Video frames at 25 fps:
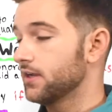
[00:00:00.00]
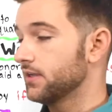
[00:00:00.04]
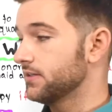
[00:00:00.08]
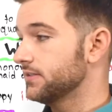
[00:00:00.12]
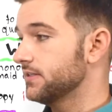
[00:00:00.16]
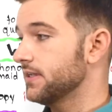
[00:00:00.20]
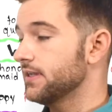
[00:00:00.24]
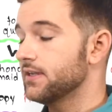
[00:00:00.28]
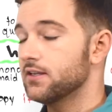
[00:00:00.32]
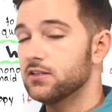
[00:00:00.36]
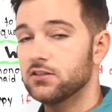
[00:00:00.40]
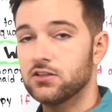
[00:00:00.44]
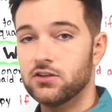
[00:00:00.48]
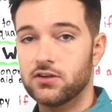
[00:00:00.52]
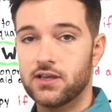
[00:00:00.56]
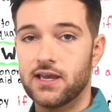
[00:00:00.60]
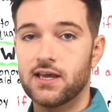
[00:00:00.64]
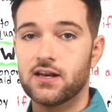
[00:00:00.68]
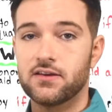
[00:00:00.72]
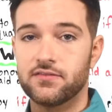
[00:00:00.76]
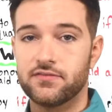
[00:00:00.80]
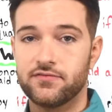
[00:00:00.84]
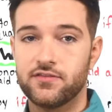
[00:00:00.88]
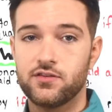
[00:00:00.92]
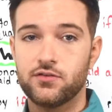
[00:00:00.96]
take a look
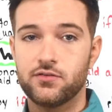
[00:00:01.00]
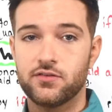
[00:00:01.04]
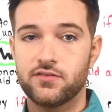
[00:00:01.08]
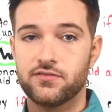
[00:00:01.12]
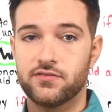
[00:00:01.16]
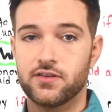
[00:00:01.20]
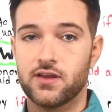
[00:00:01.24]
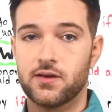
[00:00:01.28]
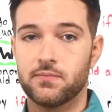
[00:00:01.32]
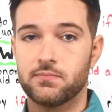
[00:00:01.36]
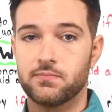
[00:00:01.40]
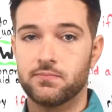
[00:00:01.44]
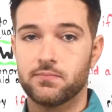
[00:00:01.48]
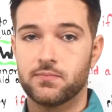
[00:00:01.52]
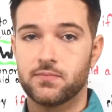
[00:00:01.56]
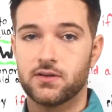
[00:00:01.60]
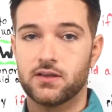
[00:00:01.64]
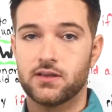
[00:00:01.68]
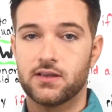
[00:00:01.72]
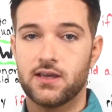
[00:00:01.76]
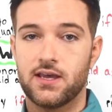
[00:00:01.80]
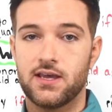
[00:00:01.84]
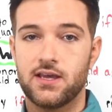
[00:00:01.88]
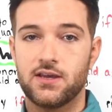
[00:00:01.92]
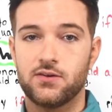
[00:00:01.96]
at a few of them,
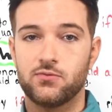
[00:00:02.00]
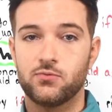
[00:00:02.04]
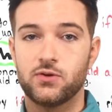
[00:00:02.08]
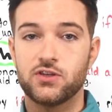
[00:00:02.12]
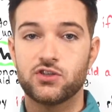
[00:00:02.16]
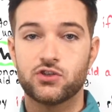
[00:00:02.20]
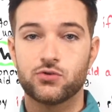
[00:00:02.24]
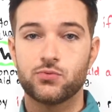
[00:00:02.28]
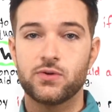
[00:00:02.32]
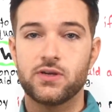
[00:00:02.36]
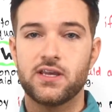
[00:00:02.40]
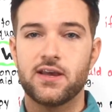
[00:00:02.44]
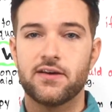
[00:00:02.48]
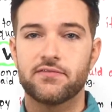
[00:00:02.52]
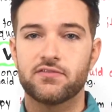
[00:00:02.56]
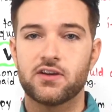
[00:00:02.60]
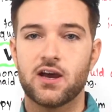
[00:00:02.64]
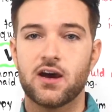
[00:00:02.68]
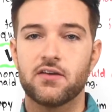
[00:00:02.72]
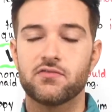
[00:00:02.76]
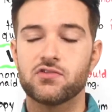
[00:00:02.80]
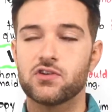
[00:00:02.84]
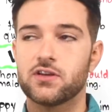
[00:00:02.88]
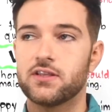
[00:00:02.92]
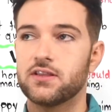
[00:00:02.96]
okay, which we have
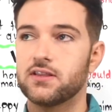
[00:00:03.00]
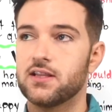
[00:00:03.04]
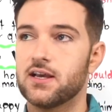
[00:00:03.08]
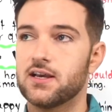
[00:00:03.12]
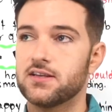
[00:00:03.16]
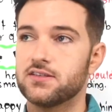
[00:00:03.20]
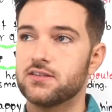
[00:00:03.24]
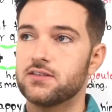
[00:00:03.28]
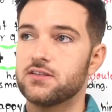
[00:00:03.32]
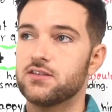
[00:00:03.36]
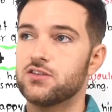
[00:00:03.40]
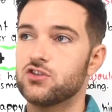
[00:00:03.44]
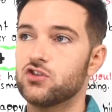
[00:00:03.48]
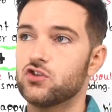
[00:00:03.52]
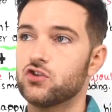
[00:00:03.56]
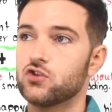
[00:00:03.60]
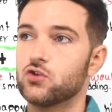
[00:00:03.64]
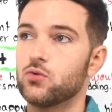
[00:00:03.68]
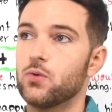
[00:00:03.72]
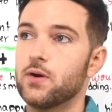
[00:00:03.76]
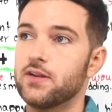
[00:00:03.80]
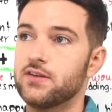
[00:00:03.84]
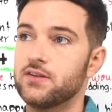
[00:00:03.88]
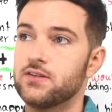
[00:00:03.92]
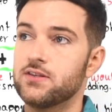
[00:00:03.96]
covered in lessons
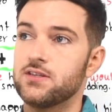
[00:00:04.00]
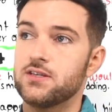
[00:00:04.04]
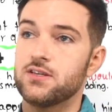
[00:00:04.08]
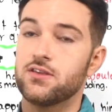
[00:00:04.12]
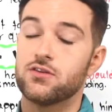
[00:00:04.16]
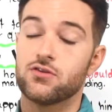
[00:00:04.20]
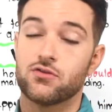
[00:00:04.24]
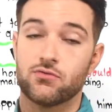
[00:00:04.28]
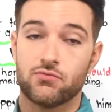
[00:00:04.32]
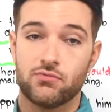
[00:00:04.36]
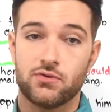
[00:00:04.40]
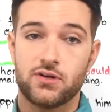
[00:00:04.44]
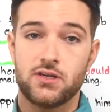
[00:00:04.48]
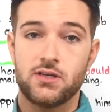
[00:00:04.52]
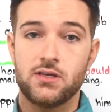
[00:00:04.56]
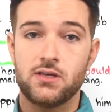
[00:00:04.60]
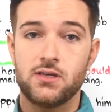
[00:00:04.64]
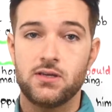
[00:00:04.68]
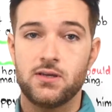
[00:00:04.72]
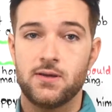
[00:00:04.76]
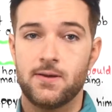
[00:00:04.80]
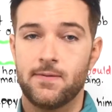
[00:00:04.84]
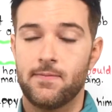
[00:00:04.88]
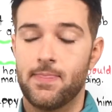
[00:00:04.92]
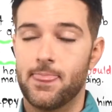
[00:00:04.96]

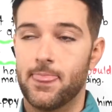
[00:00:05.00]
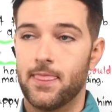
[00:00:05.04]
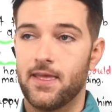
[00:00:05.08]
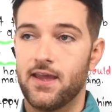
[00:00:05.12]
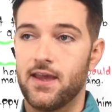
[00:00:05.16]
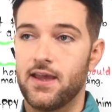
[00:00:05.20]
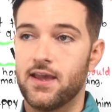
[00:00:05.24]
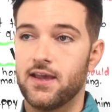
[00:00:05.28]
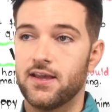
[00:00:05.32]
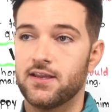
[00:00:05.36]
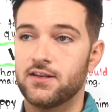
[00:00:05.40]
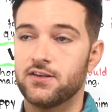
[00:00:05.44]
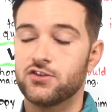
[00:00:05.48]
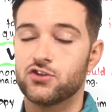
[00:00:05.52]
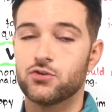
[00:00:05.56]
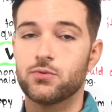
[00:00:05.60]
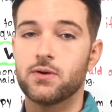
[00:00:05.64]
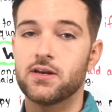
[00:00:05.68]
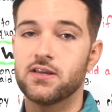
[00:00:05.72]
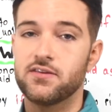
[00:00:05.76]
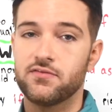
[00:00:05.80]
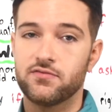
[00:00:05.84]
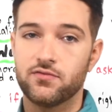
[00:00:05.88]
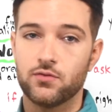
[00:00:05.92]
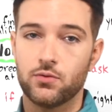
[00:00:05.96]
23 and
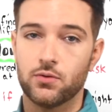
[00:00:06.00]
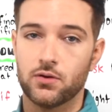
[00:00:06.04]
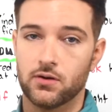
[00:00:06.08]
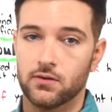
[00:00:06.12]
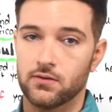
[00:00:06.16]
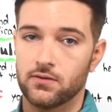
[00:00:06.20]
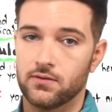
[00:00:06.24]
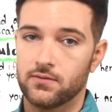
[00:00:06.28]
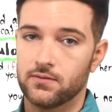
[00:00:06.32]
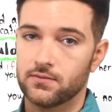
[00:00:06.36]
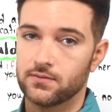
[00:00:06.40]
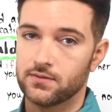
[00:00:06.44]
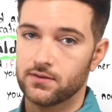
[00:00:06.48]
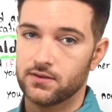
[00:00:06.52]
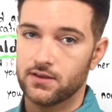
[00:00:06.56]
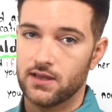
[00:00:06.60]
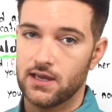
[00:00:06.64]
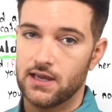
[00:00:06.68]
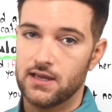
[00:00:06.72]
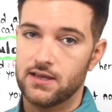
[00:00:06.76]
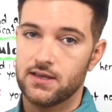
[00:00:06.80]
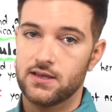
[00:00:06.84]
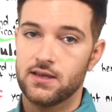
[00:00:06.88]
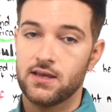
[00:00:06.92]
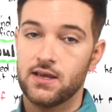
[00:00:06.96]
24.
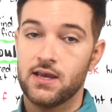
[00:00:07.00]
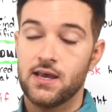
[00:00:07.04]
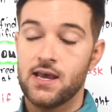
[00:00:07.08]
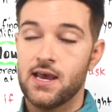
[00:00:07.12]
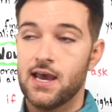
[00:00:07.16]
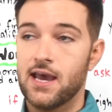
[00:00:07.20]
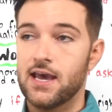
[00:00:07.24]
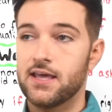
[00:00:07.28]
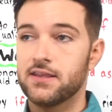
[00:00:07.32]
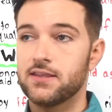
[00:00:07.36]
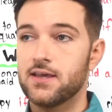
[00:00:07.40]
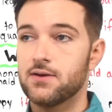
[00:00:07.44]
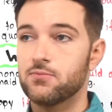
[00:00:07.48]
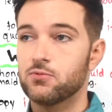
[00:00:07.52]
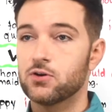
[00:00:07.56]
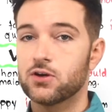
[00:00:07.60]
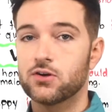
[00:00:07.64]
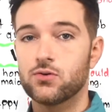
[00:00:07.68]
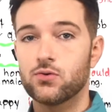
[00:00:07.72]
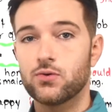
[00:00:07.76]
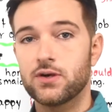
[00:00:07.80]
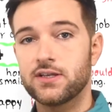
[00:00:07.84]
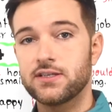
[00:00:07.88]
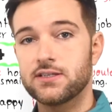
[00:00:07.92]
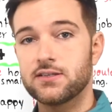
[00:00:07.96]
Okay, and then we're
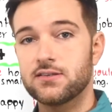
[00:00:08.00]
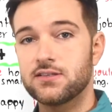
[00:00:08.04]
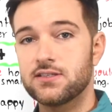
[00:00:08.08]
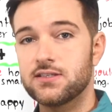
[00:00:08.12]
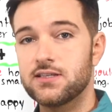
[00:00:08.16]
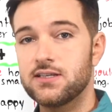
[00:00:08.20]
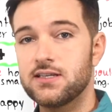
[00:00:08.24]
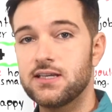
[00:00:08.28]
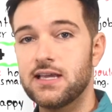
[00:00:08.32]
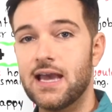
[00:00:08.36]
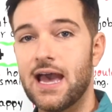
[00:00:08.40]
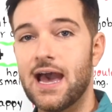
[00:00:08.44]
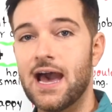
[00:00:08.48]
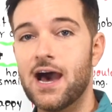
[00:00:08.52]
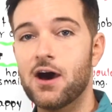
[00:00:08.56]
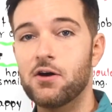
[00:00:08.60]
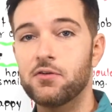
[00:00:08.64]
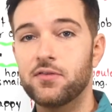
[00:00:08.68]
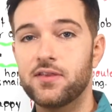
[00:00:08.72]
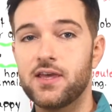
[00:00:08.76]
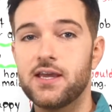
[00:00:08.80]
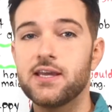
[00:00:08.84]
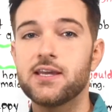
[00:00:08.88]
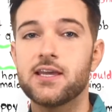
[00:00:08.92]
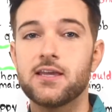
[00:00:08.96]
going to see how
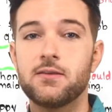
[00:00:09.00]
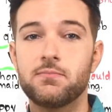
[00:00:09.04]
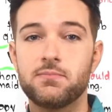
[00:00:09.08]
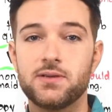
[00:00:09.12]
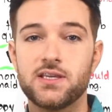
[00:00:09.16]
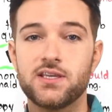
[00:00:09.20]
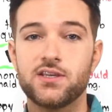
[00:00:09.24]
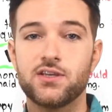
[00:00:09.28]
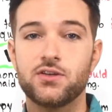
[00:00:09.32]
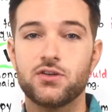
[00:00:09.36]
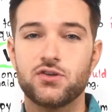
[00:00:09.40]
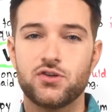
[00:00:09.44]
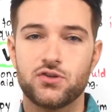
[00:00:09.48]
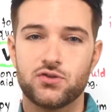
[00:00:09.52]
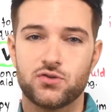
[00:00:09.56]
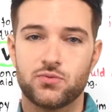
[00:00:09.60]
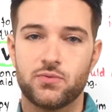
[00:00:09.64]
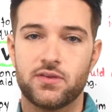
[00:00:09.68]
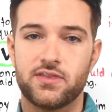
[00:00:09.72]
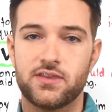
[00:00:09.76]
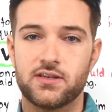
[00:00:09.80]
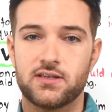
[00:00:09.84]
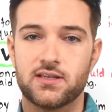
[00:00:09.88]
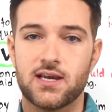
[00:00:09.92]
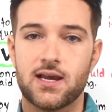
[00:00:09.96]
they can be used
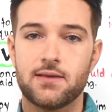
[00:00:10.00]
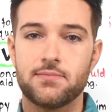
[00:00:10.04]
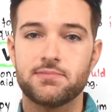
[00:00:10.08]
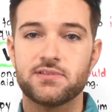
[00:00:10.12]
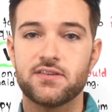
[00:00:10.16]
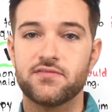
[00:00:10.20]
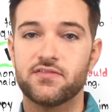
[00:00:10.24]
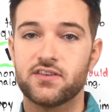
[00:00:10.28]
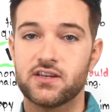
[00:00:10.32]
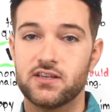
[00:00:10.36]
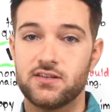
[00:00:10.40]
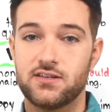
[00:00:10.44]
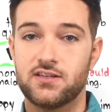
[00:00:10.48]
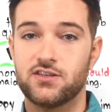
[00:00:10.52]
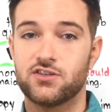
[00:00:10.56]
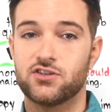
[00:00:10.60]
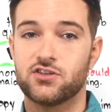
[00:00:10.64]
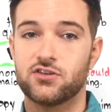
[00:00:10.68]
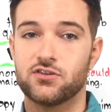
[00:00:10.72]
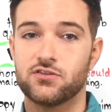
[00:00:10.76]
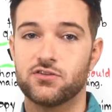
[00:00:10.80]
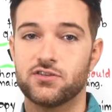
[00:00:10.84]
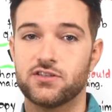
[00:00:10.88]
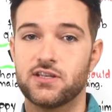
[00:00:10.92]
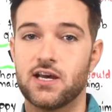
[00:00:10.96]
with the types of
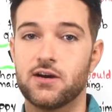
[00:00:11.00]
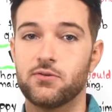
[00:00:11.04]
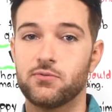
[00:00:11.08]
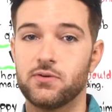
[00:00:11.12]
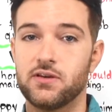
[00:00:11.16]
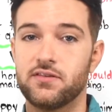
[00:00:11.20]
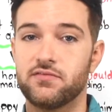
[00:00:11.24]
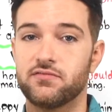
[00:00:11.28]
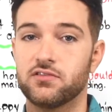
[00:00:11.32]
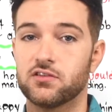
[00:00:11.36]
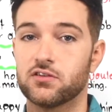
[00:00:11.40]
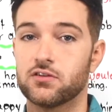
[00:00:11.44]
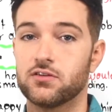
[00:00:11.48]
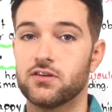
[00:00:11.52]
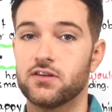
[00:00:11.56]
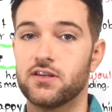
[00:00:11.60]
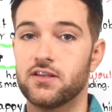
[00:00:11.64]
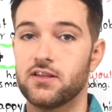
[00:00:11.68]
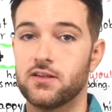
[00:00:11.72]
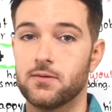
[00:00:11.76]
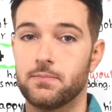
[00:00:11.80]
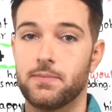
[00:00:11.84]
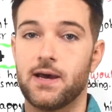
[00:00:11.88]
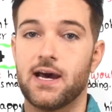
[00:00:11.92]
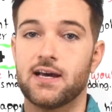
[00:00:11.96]
conditionals that we've learned
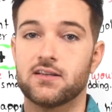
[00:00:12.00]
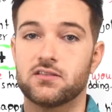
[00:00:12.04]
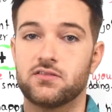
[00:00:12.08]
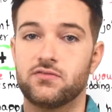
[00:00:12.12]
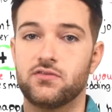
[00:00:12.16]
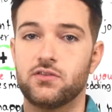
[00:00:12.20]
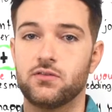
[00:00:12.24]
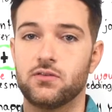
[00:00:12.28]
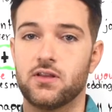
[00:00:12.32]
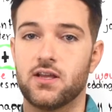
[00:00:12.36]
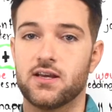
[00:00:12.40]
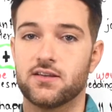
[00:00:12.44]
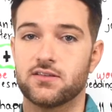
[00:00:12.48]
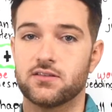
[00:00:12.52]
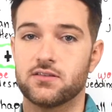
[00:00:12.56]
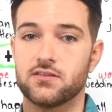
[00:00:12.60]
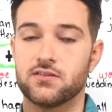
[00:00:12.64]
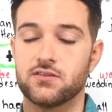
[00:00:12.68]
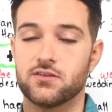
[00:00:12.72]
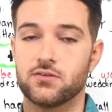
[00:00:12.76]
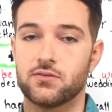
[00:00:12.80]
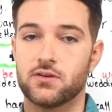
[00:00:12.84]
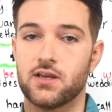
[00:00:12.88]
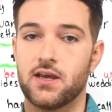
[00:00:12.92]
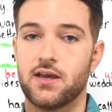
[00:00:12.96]
in the past few
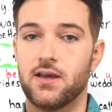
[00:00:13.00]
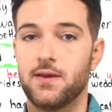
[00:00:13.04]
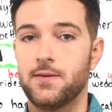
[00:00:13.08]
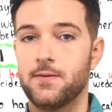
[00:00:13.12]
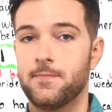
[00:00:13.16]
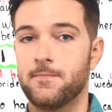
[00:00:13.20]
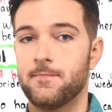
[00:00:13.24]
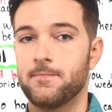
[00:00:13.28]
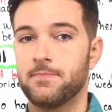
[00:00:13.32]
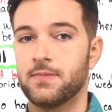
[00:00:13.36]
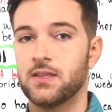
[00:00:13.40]
lessons, okay?